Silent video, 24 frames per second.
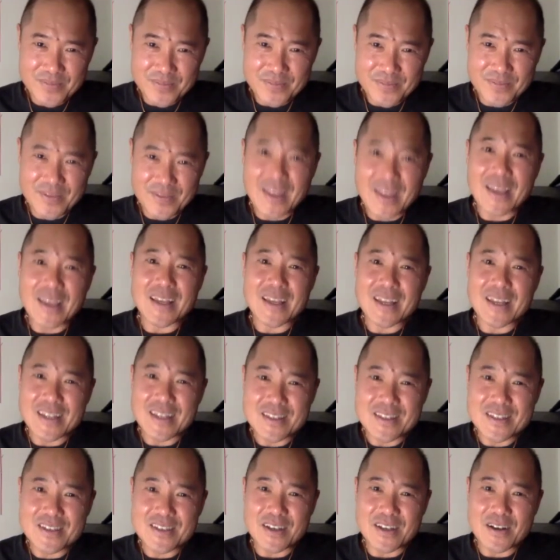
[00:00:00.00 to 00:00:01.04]

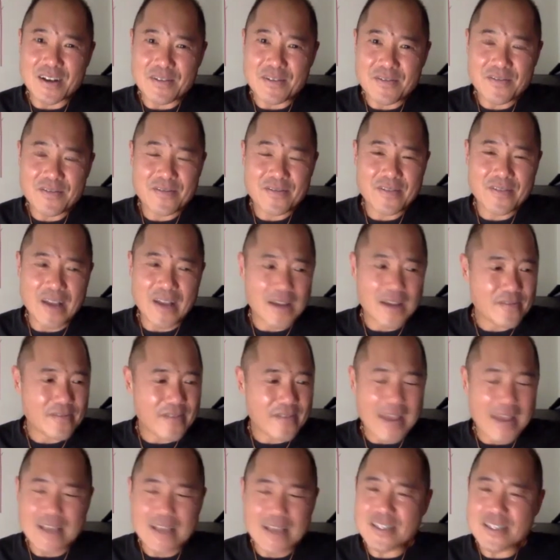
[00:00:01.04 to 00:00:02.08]
It's a
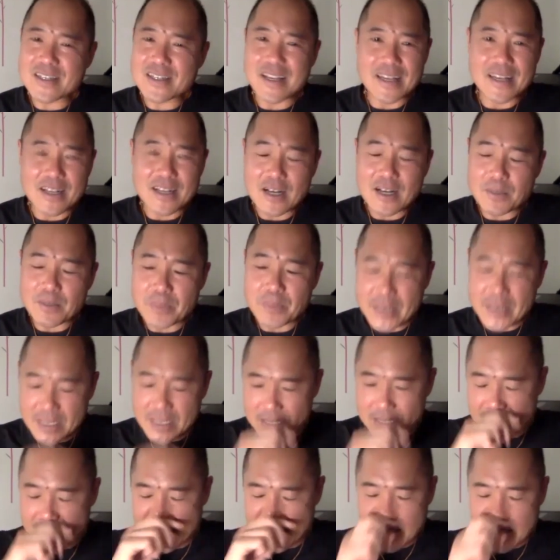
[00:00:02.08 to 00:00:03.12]
fascinating company.
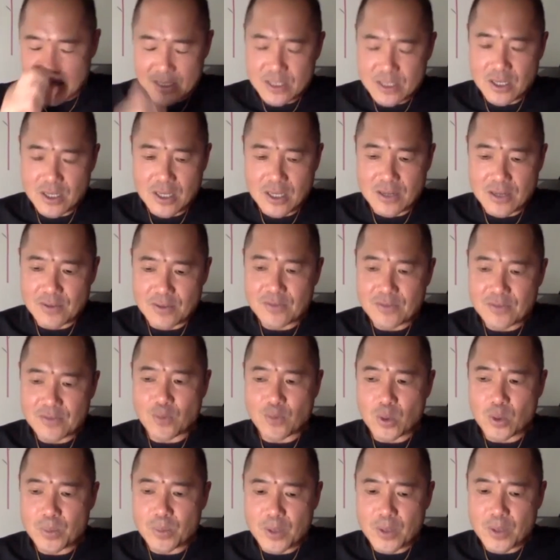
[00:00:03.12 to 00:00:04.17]
It's a
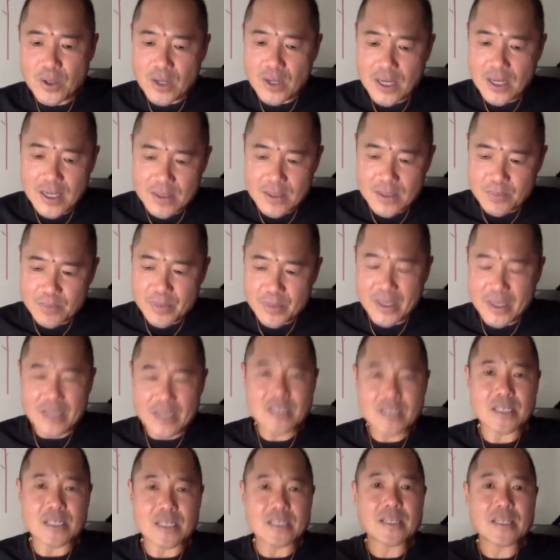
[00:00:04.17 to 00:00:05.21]
former
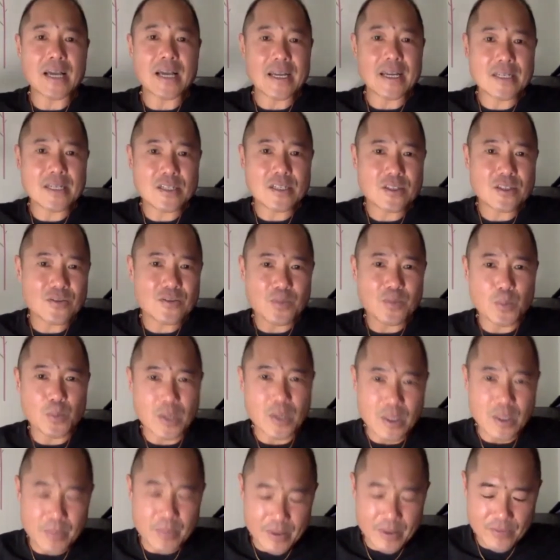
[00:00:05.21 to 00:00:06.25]
PhD scientist from one of
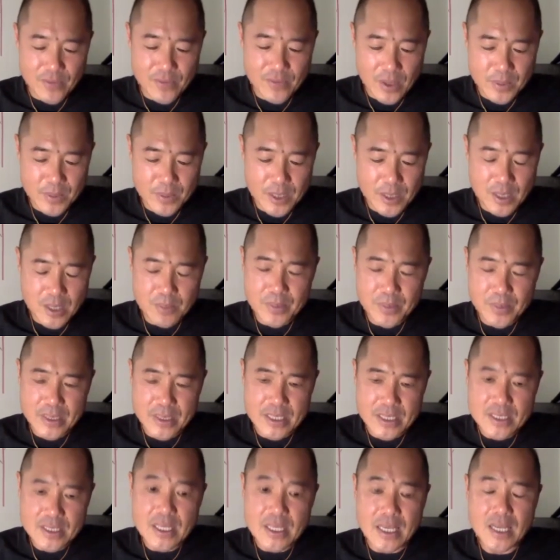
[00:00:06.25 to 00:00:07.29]
the big pharma
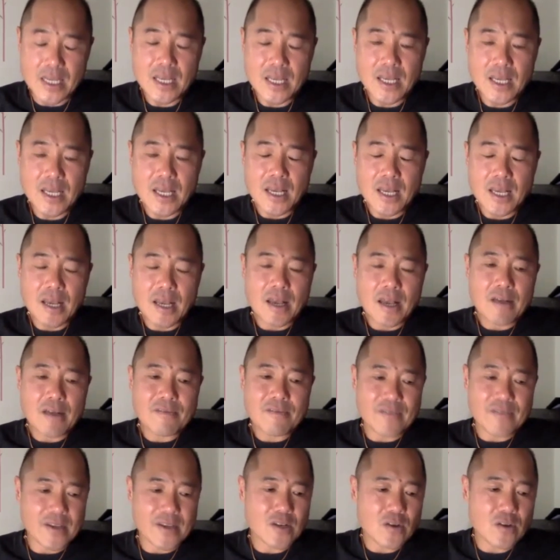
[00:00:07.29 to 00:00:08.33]
companies that
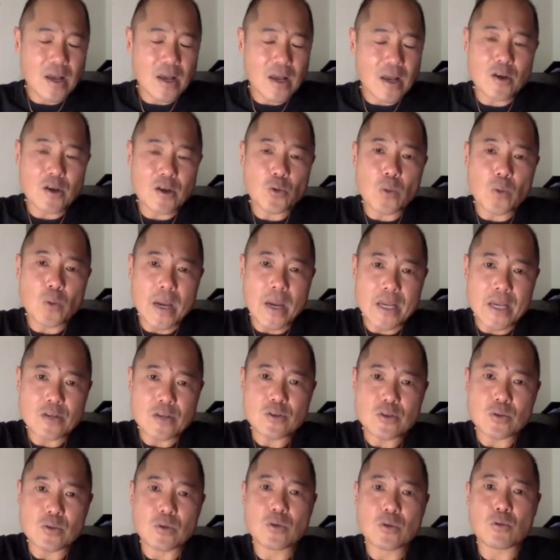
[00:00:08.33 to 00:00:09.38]
figured out a way
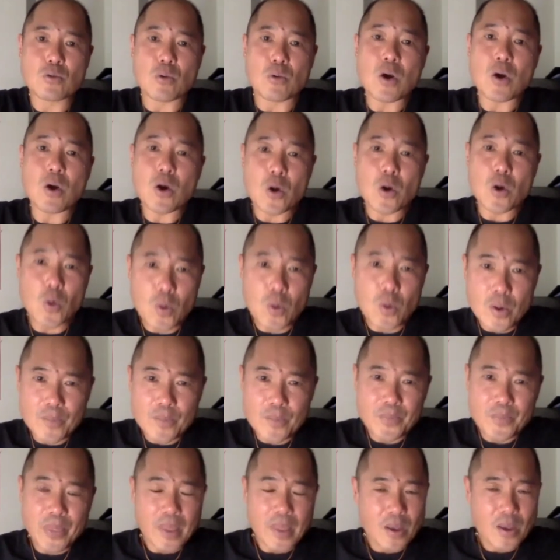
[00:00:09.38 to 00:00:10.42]
to grow
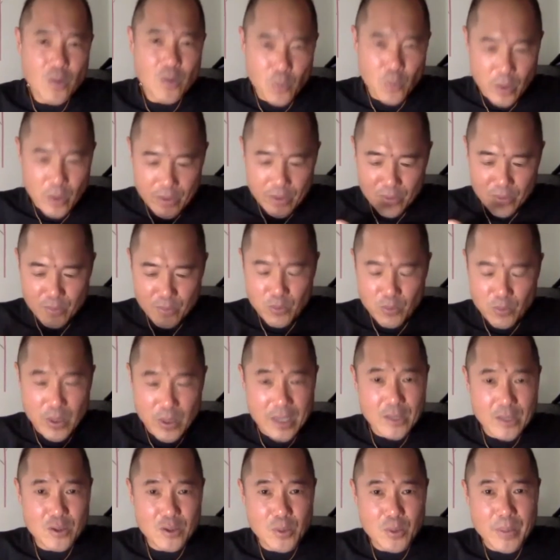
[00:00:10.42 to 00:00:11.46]
with
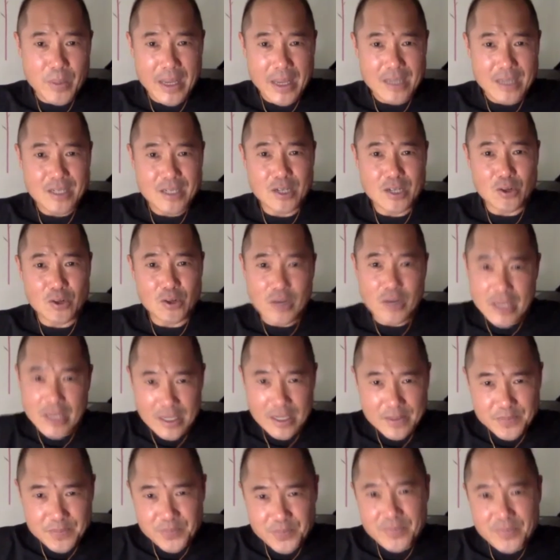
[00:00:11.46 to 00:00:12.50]
regular
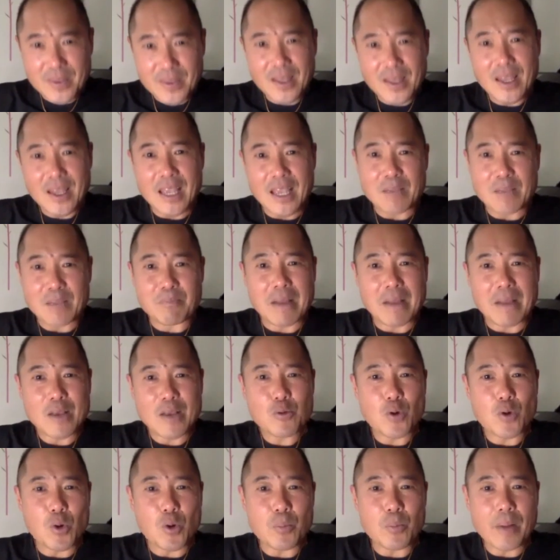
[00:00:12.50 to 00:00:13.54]
bacteria a
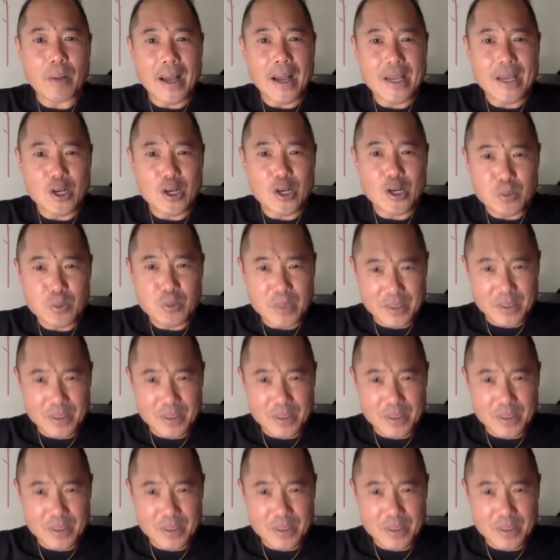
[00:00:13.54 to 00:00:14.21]
microbiome